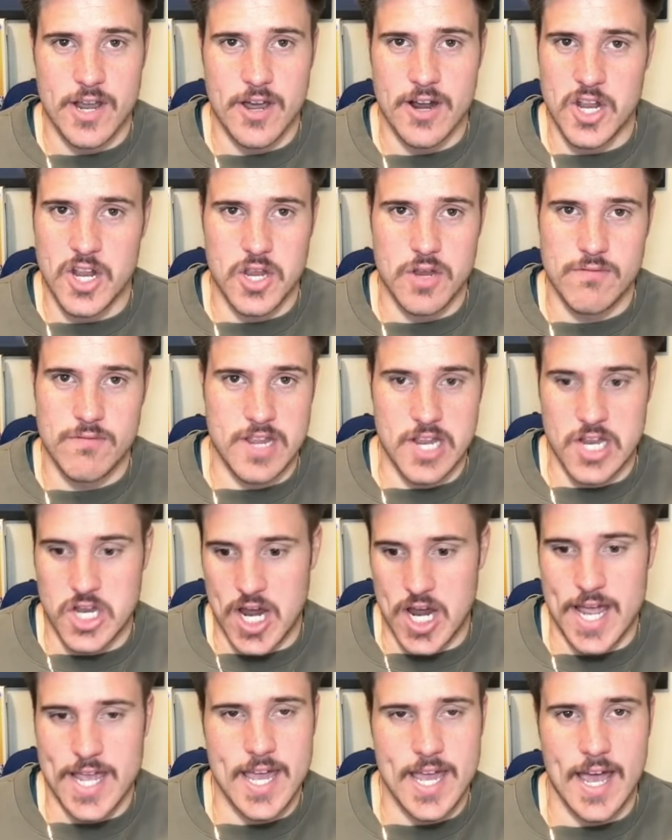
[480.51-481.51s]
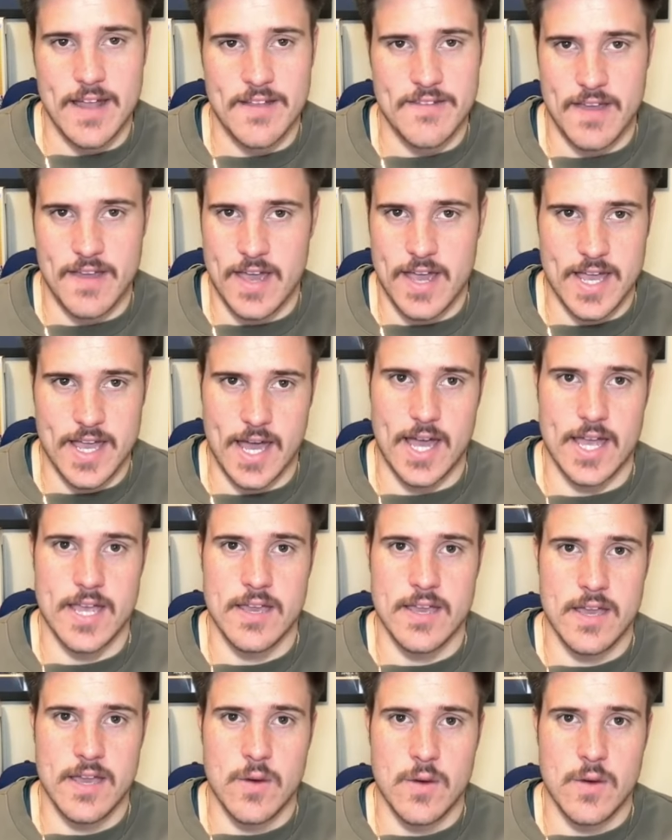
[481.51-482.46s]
go to JK and say, okay,